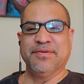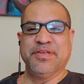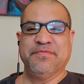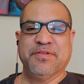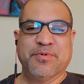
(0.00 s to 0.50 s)

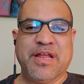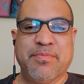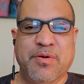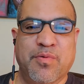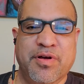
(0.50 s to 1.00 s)
Even when I'm
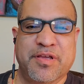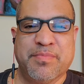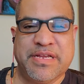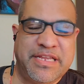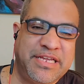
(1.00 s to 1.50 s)
at work in
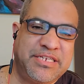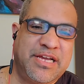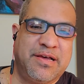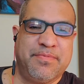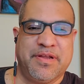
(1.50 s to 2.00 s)
my day
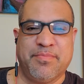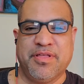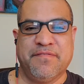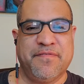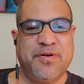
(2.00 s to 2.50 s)
job and I'm on
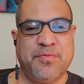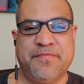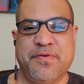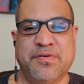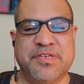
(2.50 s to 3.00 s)
the phone with
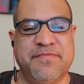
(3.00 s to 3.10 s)
folks,